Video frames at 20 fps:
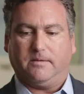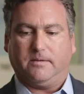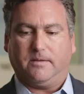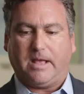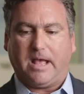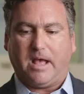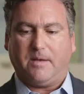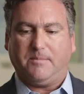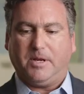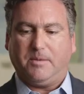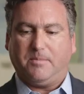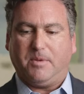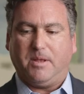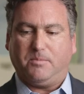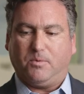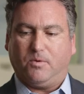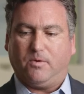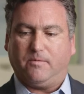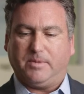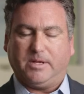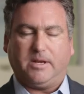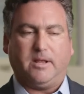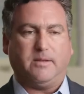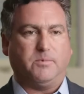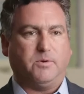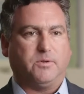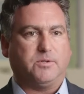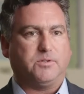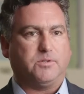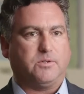how many people have been
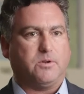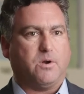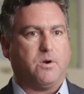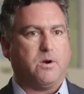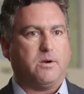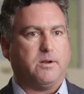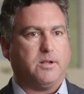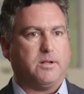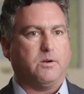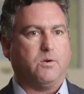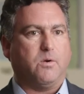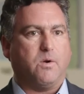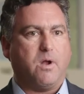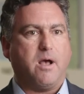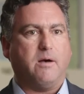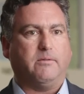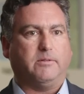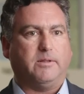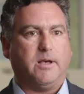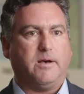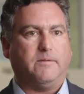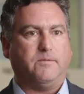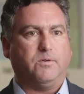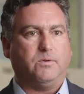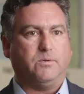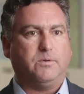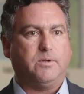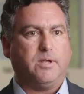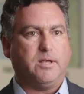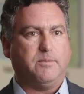able to start at a ground level
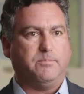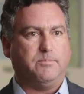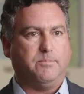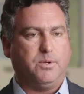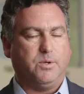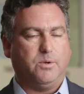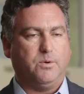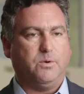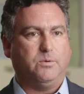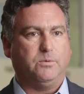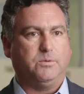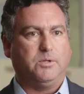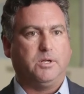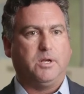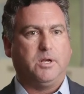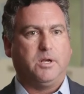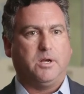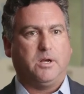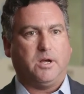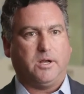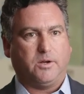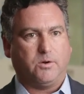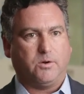and build a